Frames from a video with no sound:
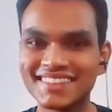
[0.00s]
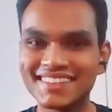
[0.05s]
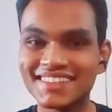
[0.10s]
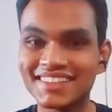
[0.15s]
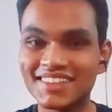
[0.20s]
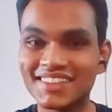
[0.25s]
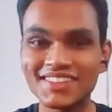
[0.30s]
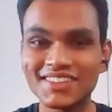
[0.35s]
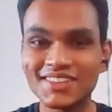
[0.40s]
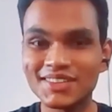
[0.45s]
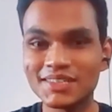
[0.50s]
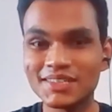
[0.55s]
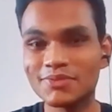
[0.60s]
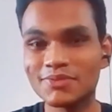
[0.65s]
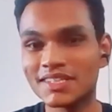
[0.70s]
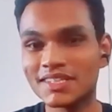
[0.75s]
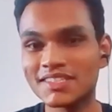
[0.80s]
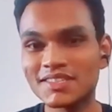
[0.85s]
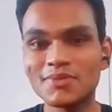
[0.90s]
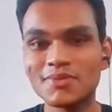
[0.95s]
Not even
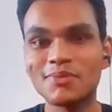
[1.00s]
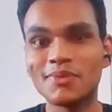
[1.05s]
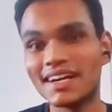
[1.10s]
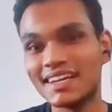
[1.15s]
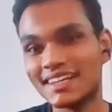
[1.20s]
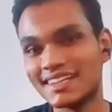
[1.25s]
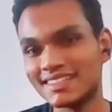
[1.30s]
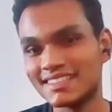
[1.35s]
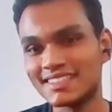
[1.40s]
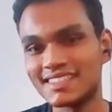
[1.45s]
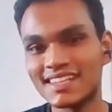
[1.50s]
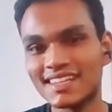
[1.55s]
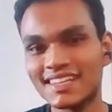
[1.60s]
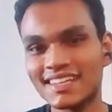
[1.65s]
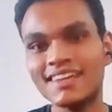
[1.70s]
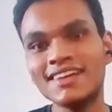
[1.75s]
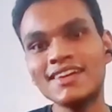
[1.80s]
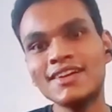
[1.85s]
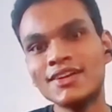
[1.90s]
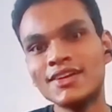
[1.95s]
once in a while. It's
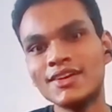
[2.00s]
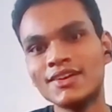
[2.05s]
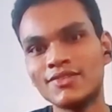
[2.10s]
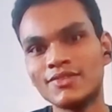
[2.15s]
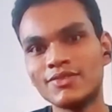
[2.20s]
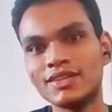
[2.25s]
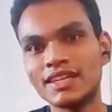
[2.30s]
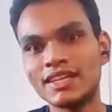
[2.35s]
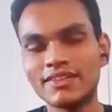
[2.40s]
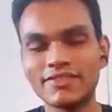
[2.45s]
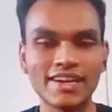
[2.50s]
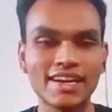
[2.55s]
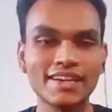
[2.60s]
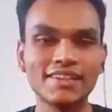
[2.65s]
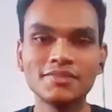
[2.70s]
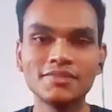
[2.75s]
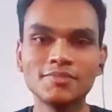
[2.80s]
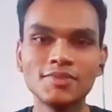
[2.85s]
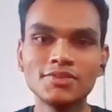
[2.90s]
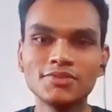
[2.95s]
like
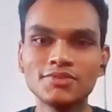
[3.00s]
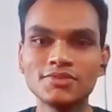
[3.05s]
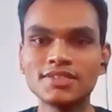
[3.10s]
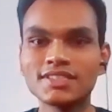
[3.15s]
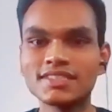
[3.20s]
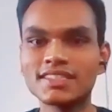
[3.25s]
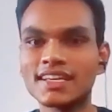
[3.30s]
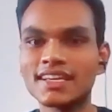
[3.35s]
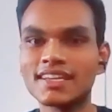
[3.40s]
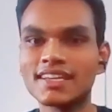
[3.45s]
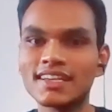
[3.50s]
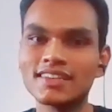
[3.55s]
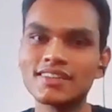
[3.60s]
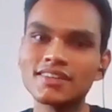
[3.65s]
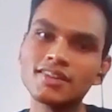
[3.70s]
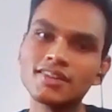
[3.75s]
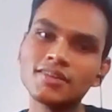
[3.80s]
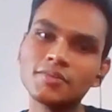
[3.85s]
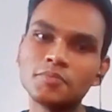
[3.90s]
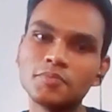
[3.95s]
randomly you just get like
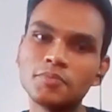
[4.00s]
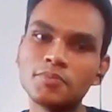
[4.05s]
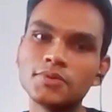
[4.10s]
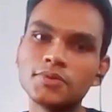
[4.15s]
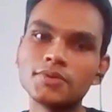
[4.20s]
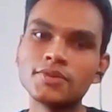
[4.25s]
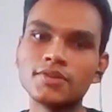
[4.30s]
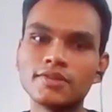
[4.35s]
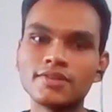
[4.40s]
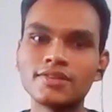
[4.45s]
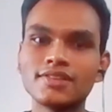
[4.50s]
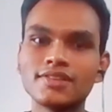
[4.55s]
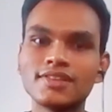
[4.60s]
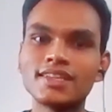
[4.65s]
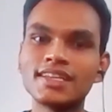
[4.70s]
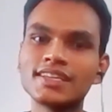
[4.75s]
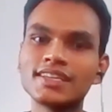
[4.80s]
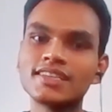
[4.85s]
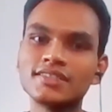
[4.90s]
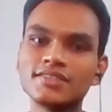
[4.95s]
a pull
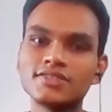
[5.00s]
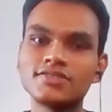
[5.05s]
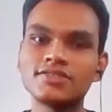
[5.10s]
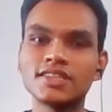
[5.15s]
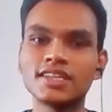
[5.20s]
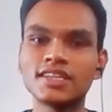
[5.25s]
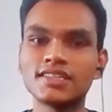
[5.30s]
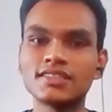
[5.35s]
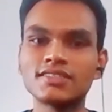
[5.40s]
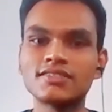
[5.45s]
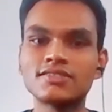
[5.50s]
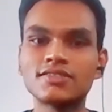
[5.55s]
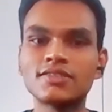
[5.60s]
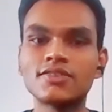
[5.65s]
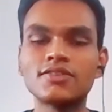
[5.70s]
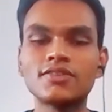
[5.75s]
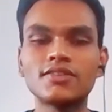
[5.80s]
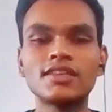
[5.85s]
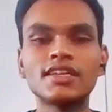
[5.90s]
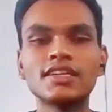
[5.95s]
like in your chest,
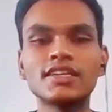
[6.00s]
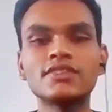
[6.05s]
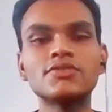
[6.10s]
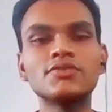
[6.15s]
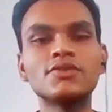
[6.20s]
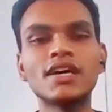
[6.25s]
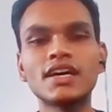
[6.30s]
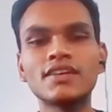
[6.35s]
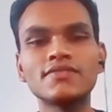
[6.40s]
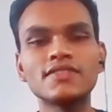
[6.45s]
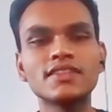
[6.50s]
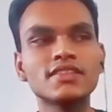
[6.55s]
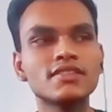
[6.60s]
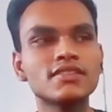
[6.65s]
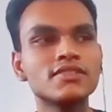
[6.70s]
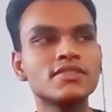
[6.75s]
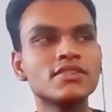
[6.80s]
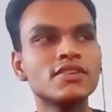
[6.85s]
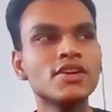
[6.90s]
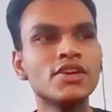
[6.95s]
or like you have like
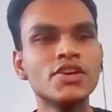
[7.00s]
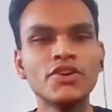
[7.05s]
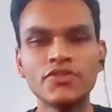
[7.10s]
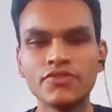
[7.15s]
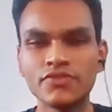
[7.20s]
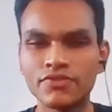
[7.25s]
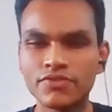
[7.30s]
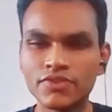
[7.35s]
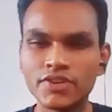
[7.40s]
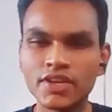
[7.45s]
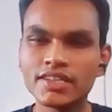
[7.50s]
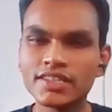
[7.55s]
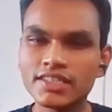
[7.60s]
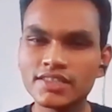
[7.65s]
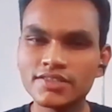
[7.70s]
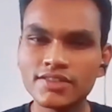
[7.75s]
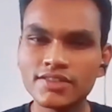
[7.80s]
a very